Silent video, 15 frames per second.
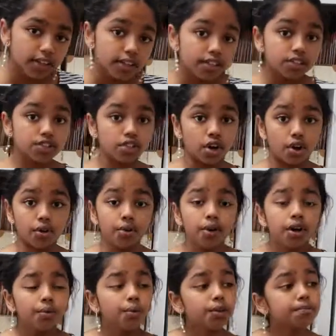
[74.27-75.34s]
So,
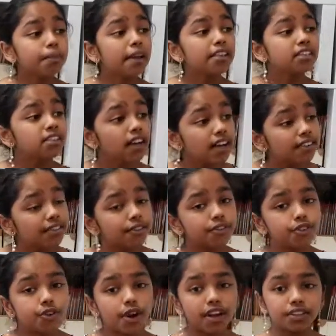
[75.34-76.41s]
with my love of
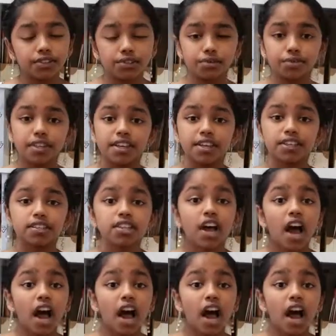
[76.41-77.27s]
trying new things,